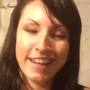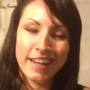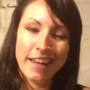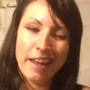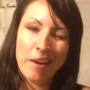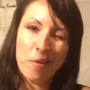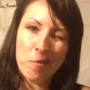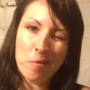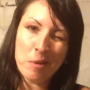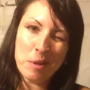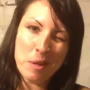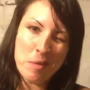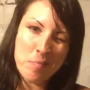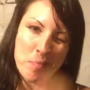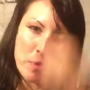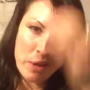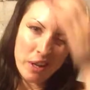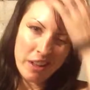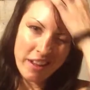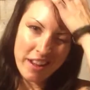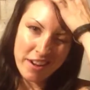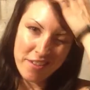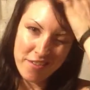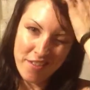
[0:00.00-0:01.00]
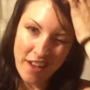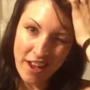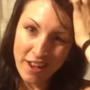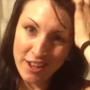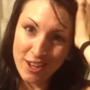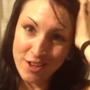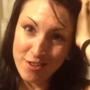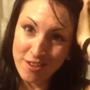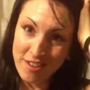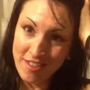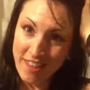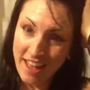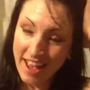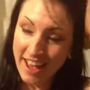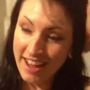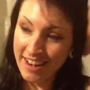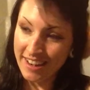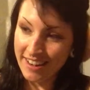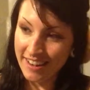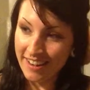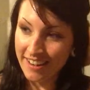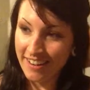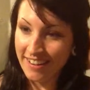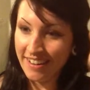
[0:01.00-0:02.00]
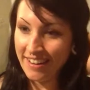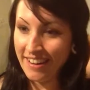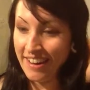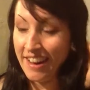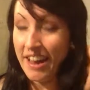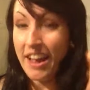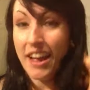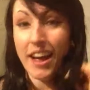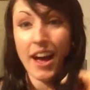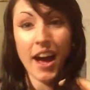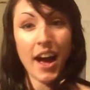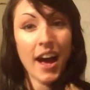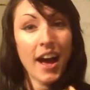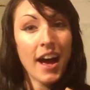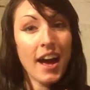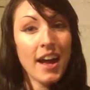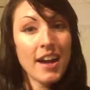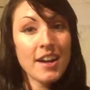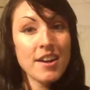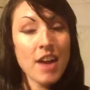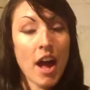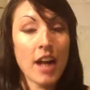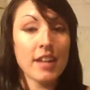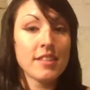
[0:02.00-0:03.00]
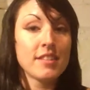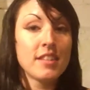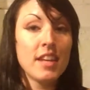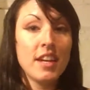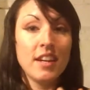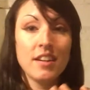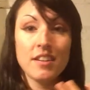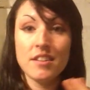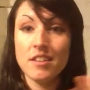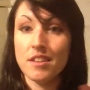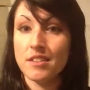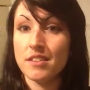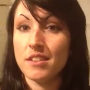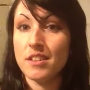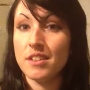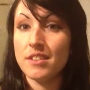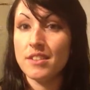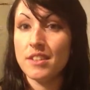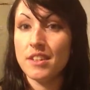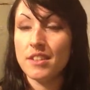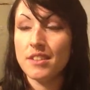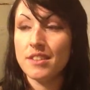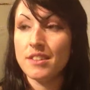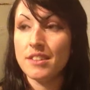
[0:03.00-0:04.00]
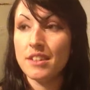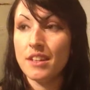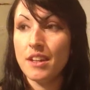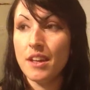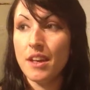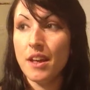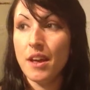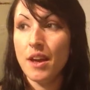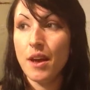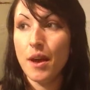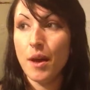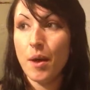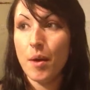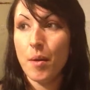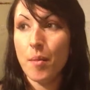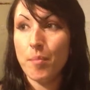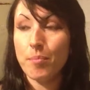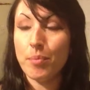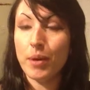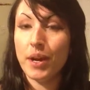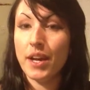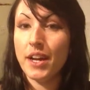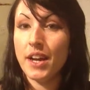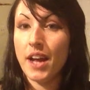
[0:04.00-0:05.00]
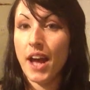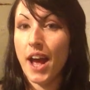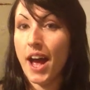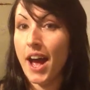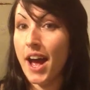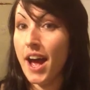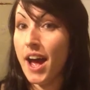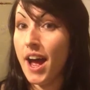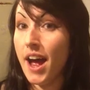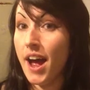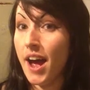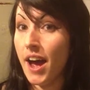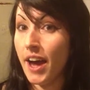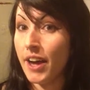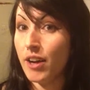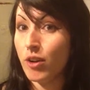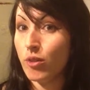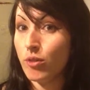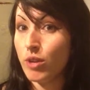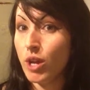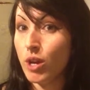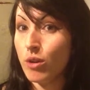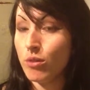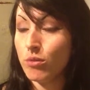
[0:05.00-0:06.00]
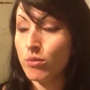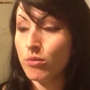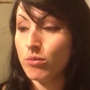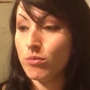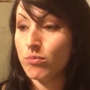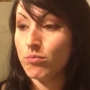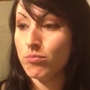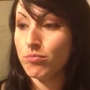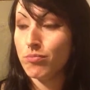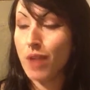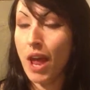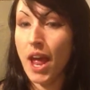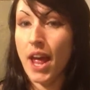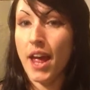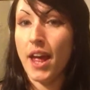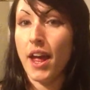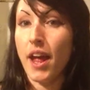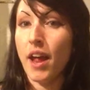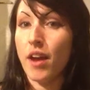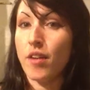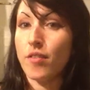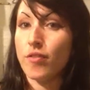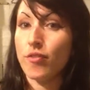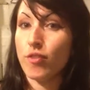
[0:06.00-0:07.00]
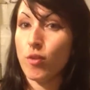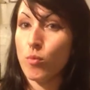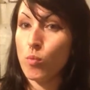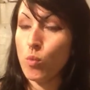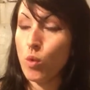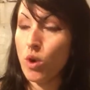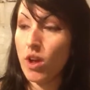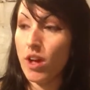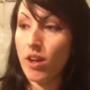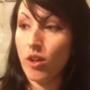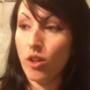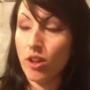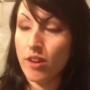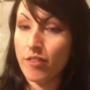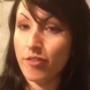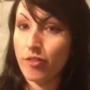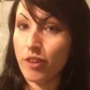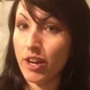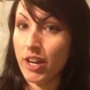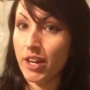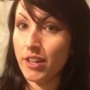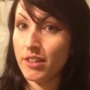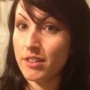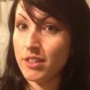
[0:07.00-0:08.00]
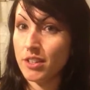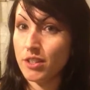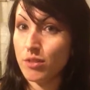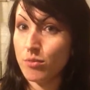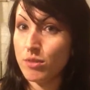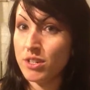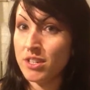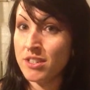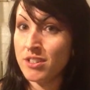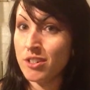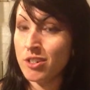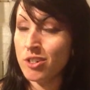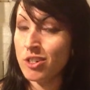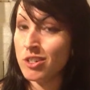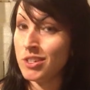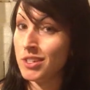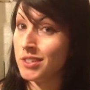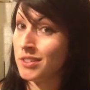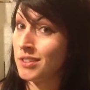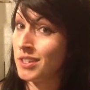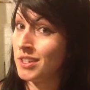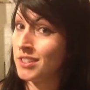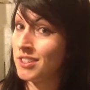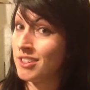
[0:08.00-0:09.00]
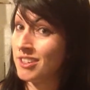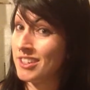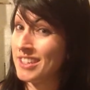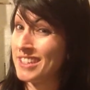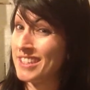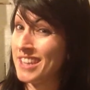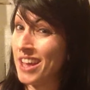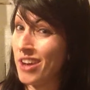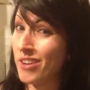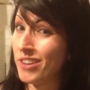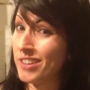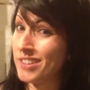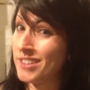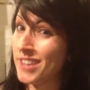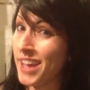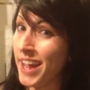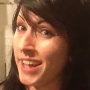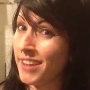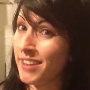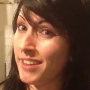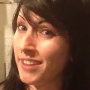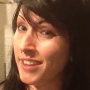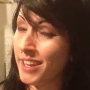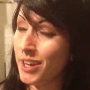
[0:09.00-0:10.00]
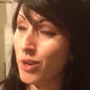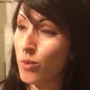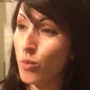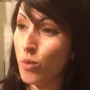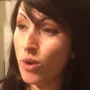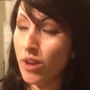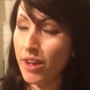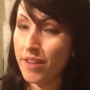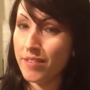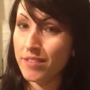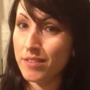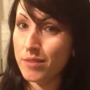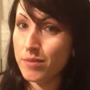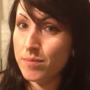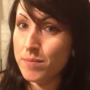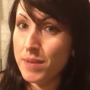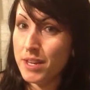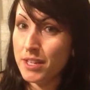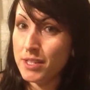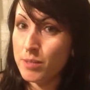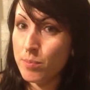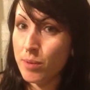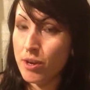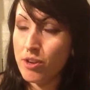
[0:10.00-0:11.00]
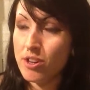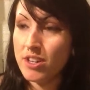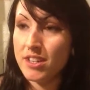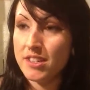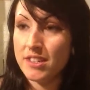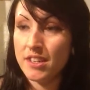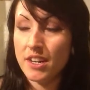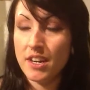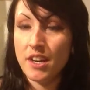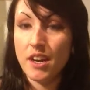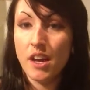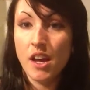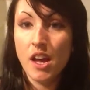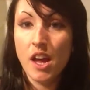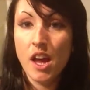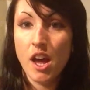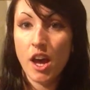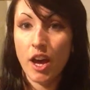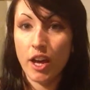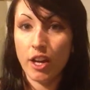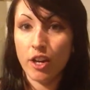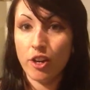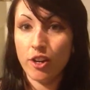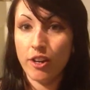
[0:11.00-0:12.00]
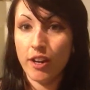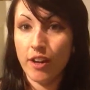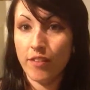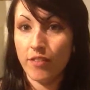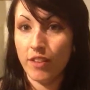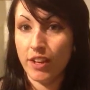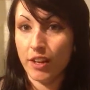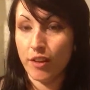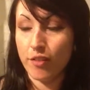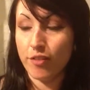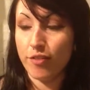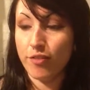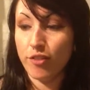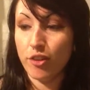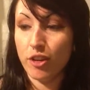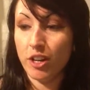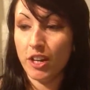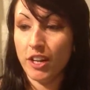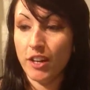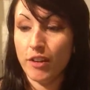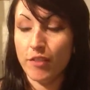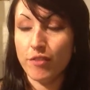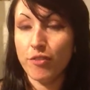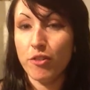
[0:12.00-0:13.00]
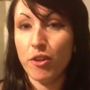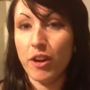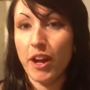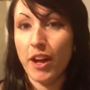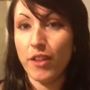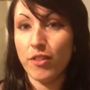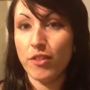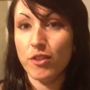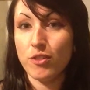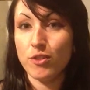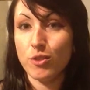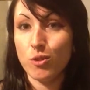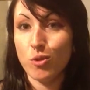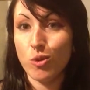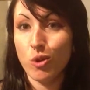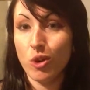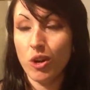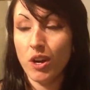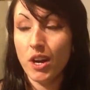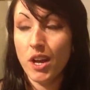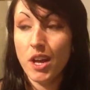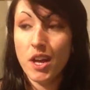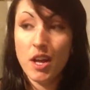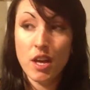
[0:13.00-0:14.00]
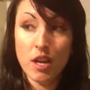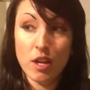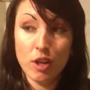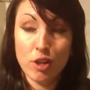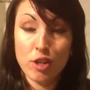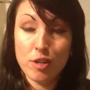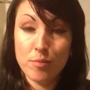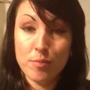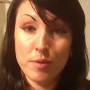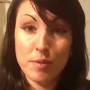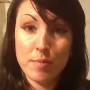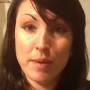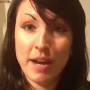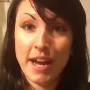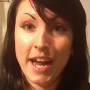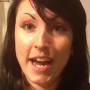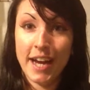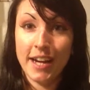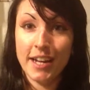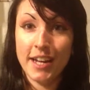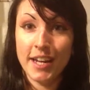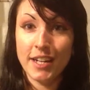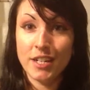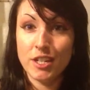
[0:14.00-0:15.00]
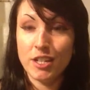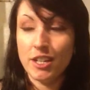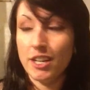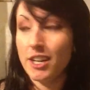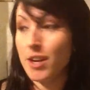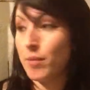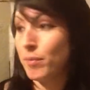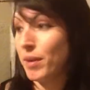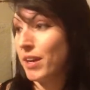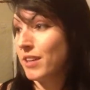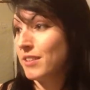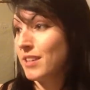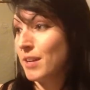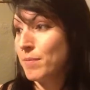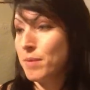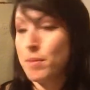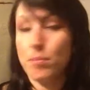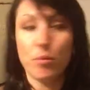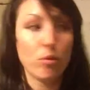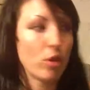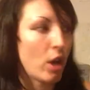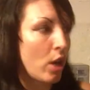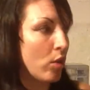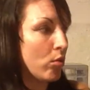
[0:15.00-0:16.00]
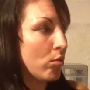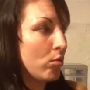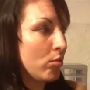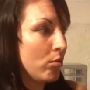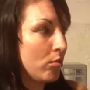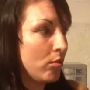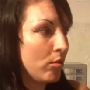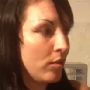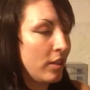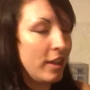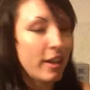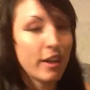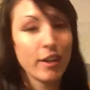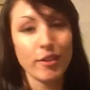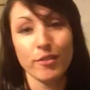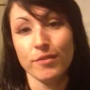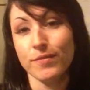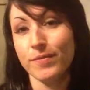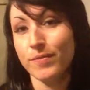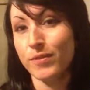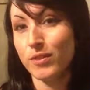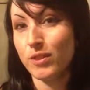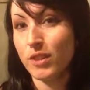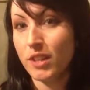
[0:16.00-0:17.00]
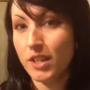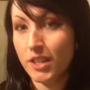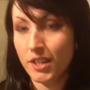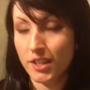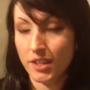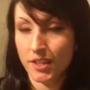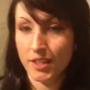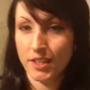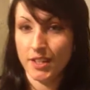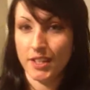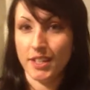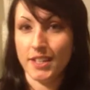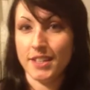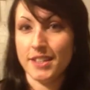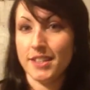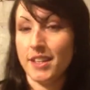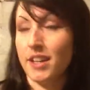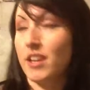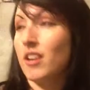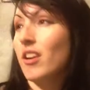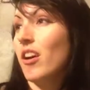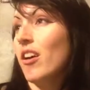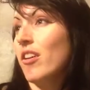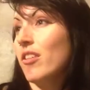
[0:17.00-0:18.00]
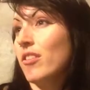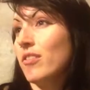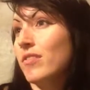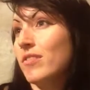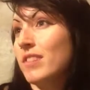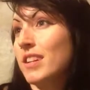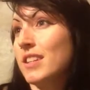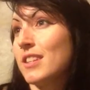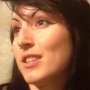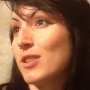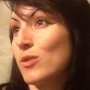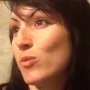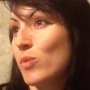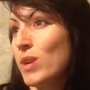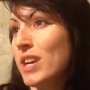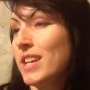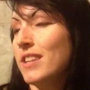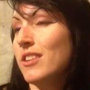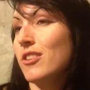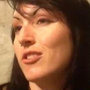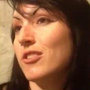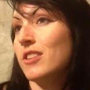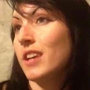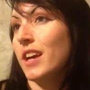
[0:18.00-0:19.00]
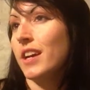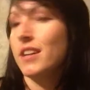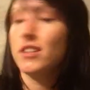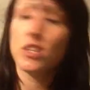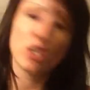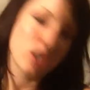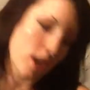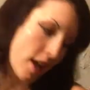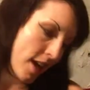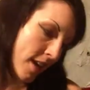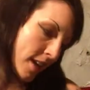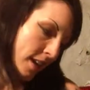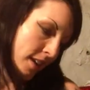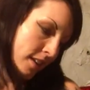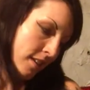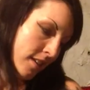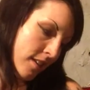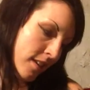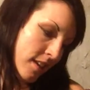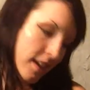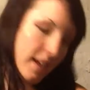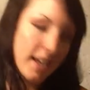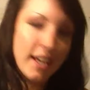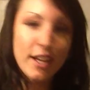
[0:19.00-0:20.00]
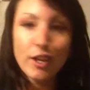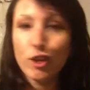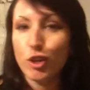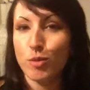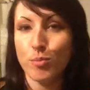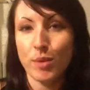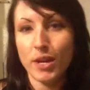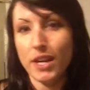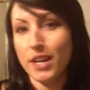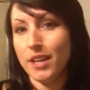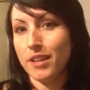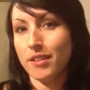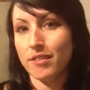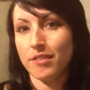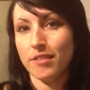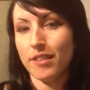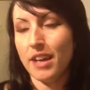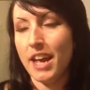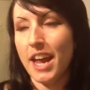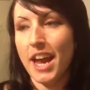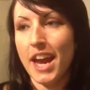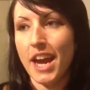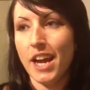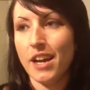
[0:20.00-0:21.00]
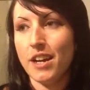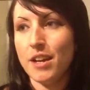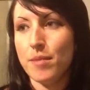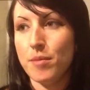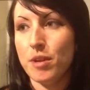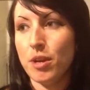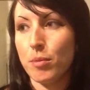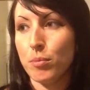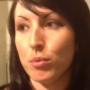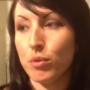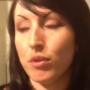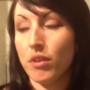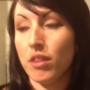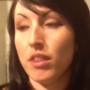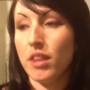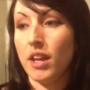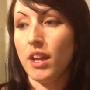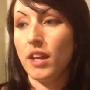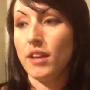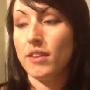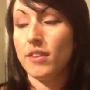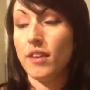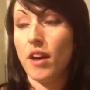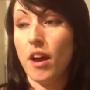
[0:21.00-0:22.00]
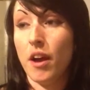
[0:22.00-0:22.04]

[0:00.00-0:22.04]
I don't really put a lot of value in that. Not saying it doesn't exist, but I don't know, and from all I've read and done the research, it doesn't necessarily sound exactly like what I'm experiencing. I could have like a foot in, a foot out the door, could be my ADHD. I'm like, dead people go, you know. It's like, oh, that's sweet, you're dead, shiny. Could be any number of things.